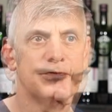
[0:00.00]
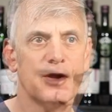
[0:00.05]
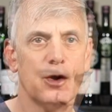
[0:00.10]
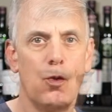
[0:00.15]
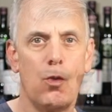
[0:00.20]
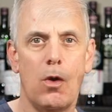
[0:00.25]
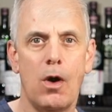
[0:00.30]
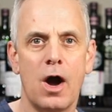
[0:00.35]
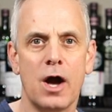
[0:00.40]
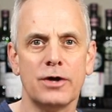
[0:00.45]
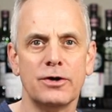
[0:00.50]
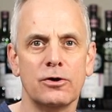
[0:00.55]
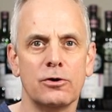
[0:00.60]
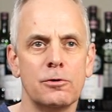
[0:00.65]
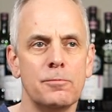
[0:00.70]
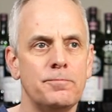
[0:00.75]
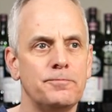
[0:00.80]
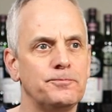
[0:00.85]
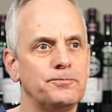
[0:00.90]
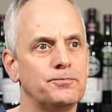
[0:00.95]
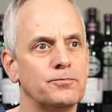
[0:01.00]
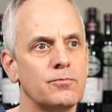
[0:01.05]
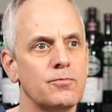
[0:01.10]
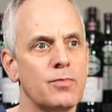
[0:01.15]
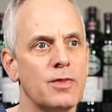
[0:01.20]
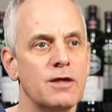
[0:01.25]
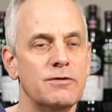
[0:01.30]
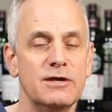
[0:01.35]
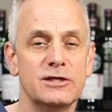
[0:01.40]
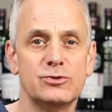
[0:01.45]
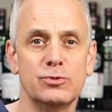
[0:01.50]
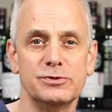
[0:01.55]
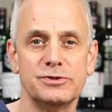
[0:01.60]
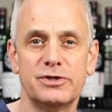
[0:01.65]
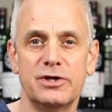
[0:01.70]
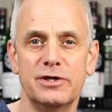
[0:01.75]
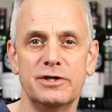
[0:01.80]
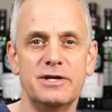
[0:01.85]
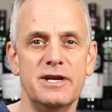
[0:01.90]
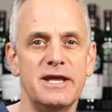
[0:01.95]
Water, this one's
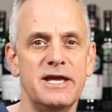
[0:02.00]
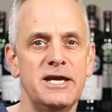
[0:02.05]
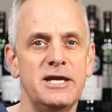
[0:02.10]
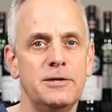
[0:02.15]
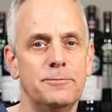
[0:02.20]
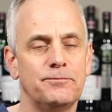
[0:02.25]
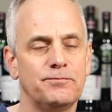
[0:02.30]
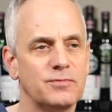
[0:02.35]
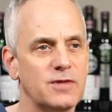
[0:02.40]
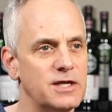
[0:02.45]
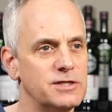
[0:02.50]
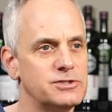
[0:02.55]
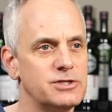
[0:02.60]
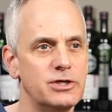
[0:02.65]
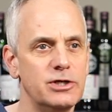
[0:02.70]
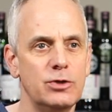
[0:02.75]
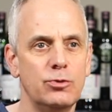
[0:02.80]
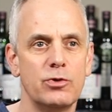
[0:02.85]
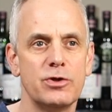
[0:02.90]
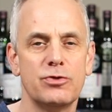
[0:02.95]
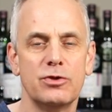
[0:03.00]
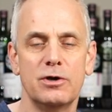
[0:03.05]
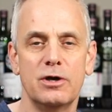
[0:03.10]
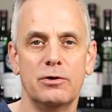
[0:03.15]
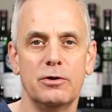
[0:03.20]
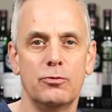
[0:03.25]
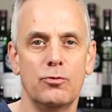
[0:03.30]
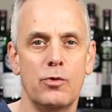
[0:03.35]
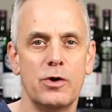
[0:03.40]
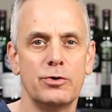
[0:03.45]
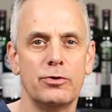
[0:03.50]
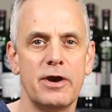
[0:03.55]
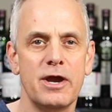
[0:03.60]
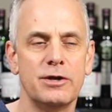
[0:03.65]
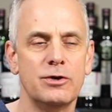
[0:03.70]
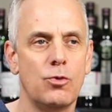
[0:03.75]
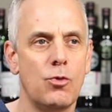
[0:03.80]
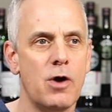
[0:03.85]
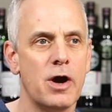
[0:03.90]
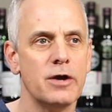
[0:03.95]
good neat. It's good with one
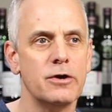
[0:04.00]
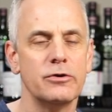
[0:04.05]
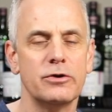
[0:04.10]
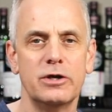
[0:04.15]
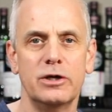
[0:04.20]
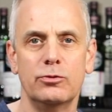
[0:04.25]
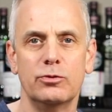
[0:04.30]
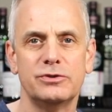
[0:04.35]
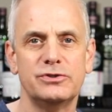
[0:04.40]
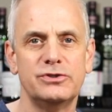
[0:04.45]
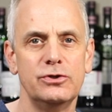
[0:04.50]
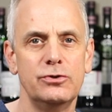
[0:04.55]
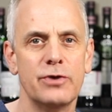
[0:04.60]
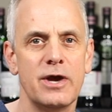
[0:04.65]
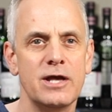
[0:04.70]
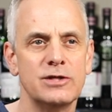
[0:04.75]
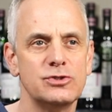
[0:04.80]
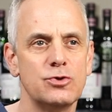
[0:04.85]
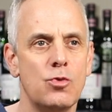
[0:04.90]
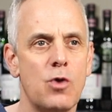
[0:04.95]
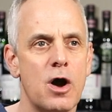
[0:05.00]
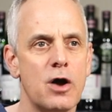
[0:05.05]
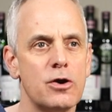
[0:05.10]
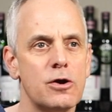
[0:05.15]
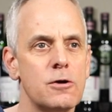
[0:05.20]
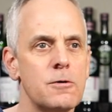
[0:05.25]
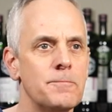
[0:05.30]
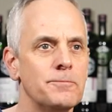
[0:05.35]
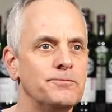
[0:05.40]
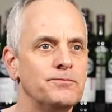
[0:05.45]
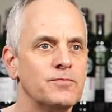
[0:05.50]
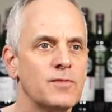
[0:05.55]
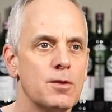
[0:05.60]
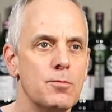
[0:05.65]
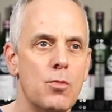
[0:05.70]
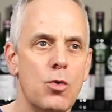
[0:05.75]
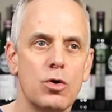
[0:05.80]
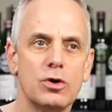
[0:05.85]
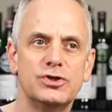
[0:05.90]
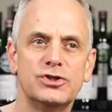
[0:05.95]
round of water, good with two rounds of water
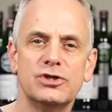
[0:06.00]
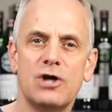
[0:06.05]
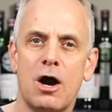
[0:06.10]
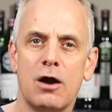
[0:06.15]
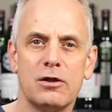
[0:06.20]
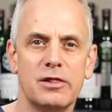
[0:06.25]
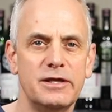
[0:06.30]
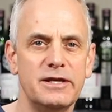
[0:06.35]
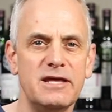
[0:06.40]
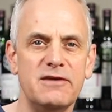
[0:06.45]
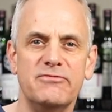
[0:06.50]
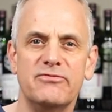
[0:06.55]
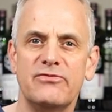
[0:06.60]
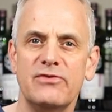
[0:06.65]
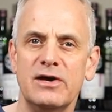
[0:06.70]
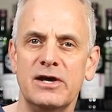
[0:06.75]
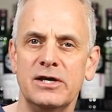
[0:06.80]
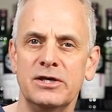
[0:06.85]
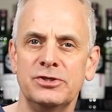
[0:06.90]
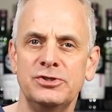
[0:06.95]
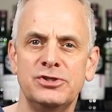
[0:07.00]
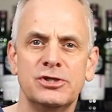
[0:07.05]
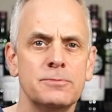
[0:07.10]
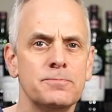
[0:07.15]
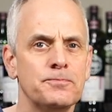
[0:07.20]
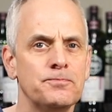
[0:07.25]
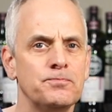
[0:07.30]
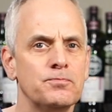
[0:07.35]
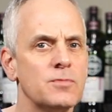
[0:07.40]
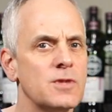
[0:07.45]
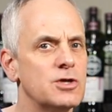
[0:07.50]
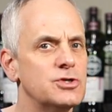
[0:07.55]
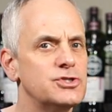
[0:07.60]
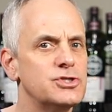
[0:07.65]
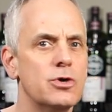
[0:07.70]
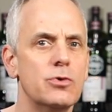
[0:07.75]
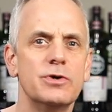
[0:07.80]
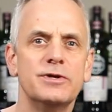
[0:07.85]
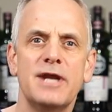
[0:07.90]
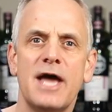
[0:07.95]
more chocolatey fudge
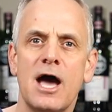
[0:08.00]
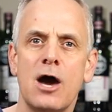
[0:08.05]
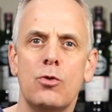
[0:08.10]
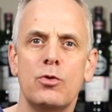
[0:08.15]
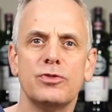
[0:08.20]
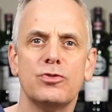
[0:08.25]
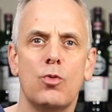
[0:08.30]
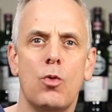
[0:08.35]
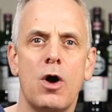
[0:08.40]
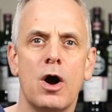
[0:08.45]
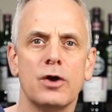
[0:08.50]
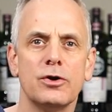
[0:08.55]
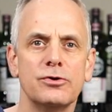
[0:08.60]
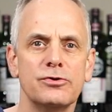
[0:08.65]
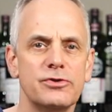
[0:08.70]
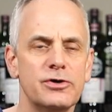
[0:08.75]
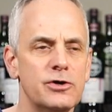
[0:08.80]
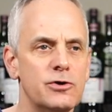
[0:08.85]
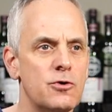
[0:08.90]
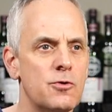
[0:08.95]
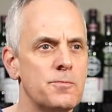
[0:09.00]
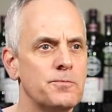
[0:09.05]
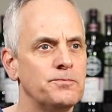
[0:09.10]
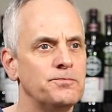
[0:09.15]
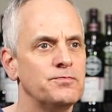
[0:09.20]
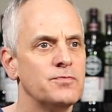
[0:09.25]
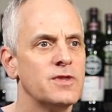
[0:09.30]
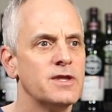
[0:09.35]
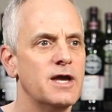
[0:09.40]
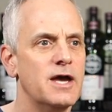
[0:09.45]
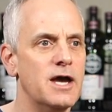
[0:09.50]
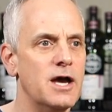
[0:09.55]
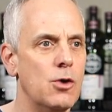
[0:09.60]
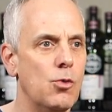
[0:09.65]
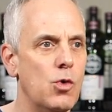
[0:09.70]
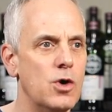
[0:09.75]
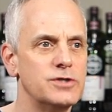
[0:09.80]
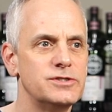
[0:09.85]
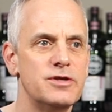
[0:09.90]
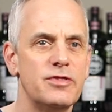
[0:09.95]
showing now with water though. Uh,
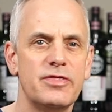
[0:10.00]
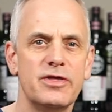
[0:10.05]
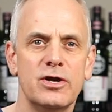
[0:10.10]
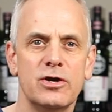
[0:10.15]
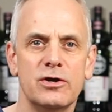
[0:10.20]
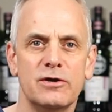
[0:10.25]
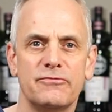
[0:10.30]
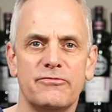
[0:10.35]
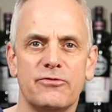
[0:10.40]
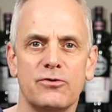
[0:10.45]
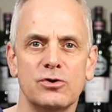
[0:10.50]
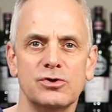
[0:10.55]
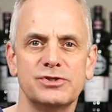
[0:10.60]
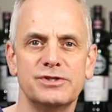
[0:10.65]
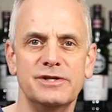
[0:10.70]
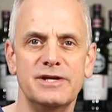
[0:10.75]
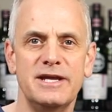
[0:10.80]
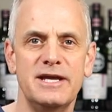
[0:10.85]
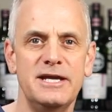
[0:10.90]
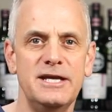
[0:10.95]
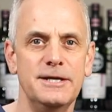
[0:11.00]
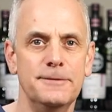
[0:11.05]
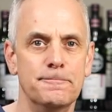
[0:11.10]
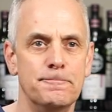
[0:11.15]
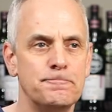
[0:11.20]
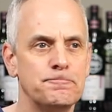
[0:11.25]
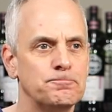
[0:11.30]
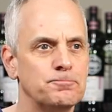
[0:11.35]
wasn't there at first neat.